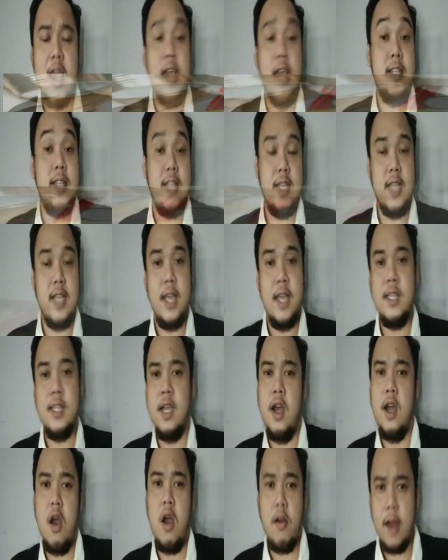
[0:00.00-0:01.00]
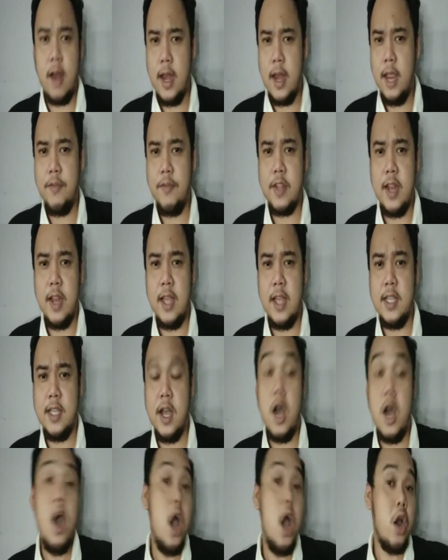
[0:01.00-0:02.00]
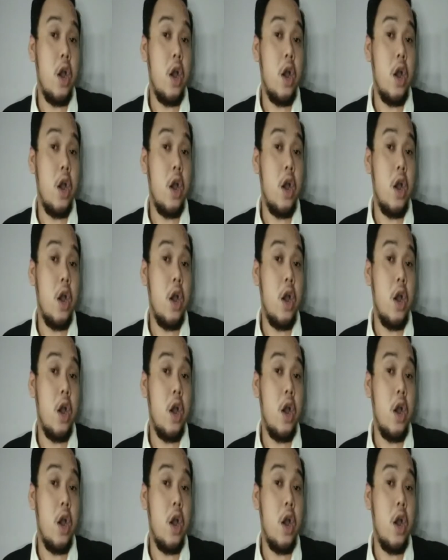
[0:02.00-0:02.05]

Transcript: such as organic fertilizer,